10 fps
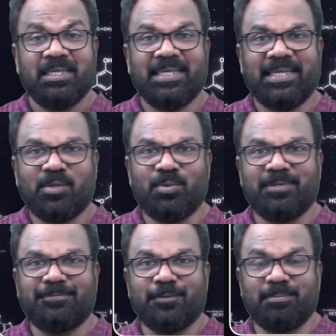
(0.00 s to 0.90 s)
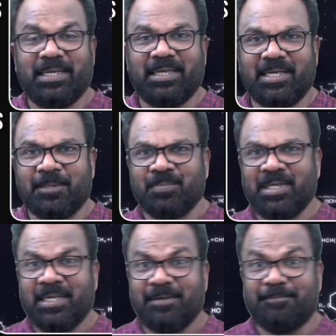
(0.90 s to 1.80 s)
Required for making
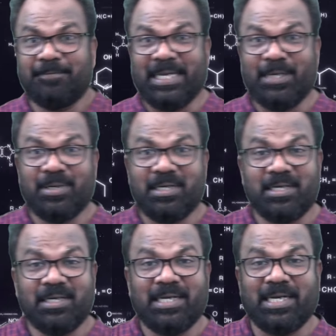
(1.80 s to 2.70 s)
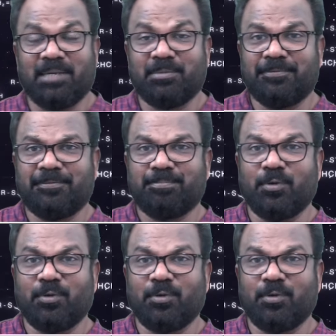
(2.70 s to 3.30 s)
500 gram of